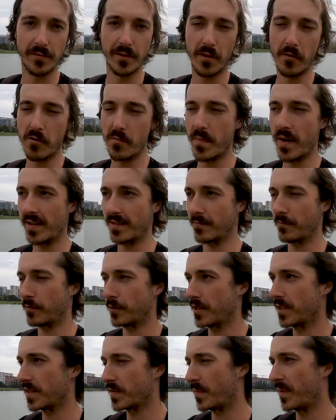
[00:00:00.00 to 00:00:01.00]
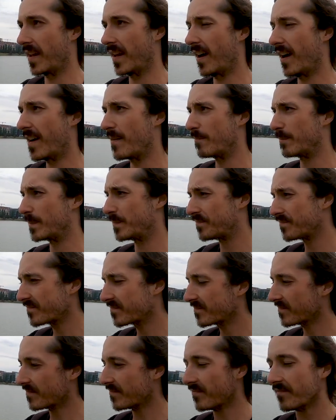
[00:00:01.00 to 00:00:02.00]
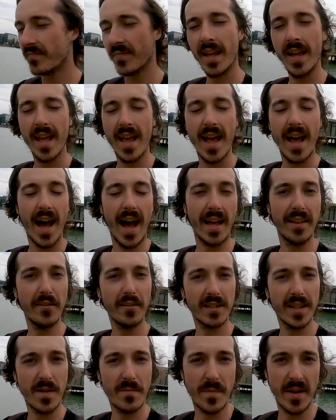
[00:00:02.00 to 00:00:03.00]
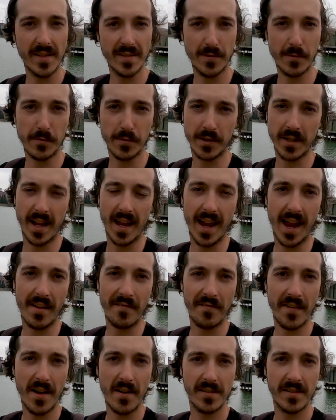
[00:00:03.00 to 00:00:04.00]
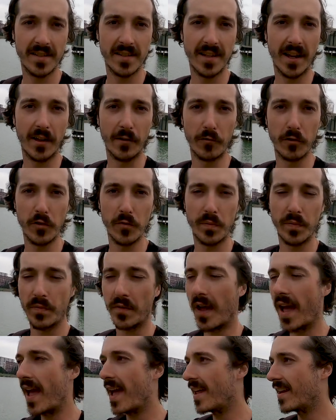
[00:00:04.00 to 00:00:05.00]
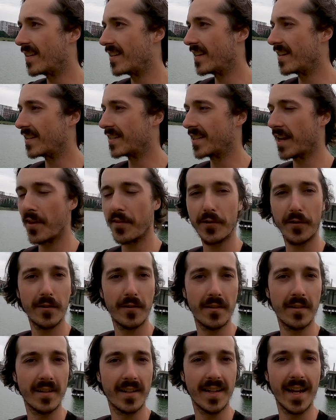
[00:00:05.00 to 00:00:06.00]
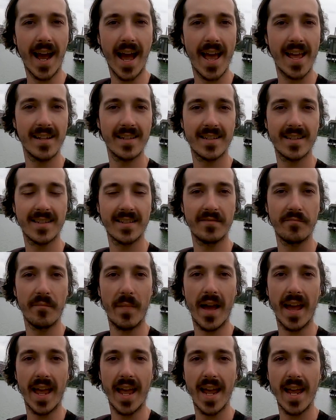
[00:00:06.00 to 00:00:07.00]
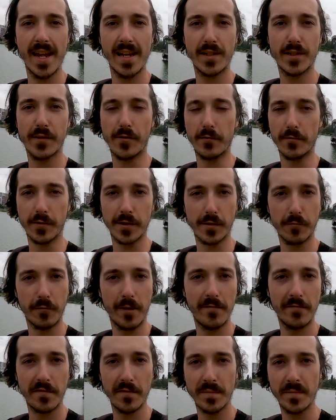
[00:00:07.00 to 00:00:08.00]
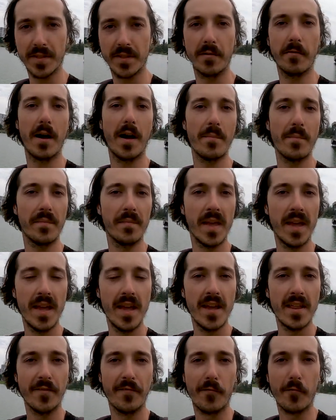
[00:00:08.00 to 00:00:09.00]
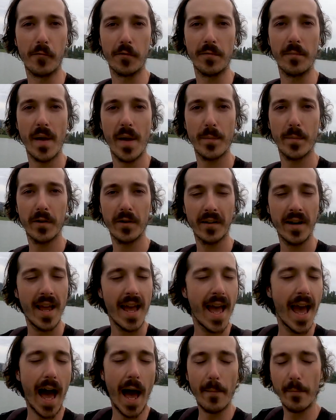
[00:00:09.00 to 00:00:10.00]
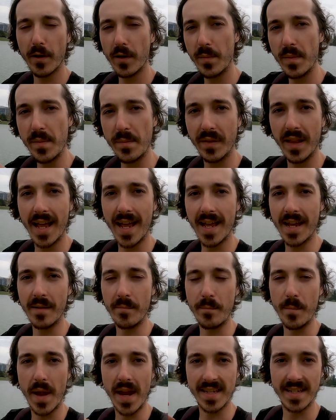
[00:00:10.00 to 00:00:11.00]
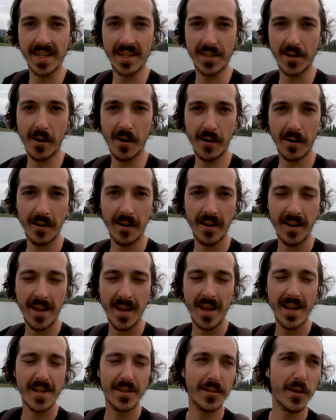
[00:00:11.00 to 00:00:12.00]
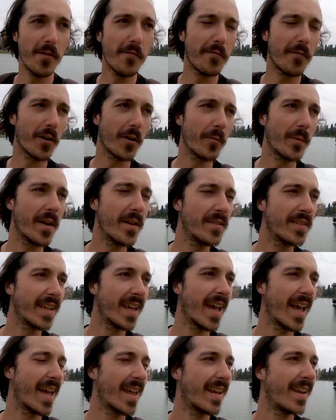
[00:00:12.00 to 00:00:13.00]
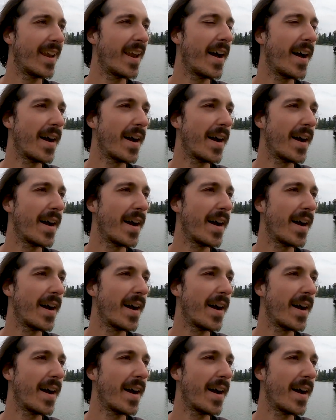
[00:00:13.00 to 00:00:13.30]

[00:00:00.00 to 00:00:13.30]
will know what Bazoš is, but I looked on Bazoš and I found a group, and it's other guys my age. There's three of them, so I'm fourth member. I'm gonna be playing bass guitar. So far we only had